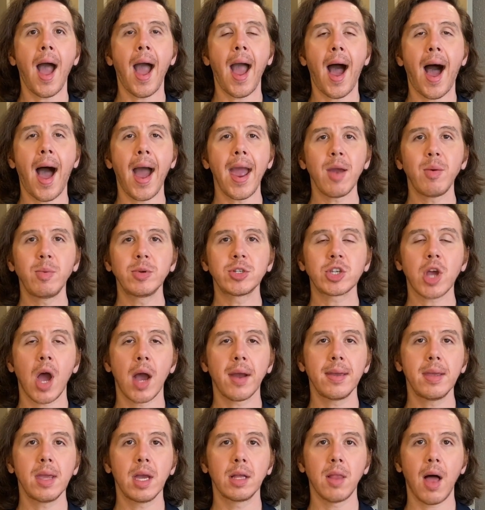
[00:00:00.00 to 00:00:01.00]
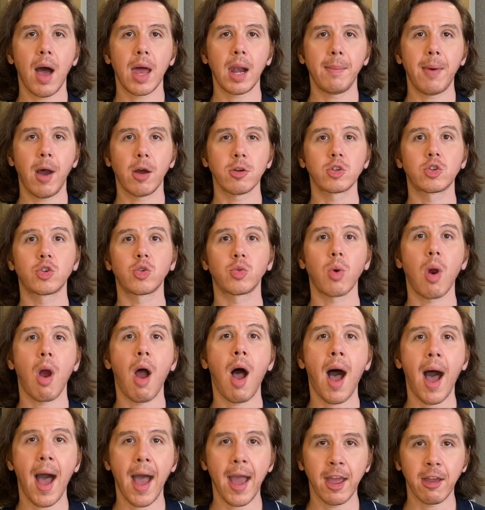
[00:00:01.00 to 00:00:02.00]
I was talking a lot about
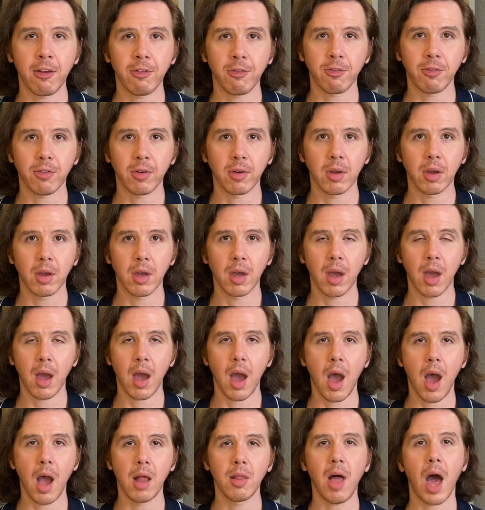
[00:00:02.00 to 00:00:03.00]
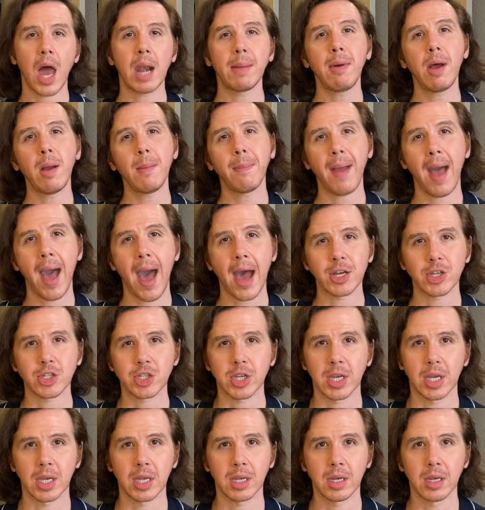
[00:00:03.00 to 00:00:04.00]
drive, a lot about
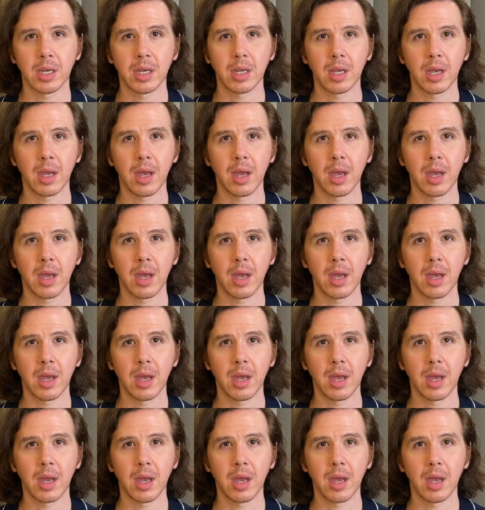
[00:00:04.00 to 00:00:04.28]
passion.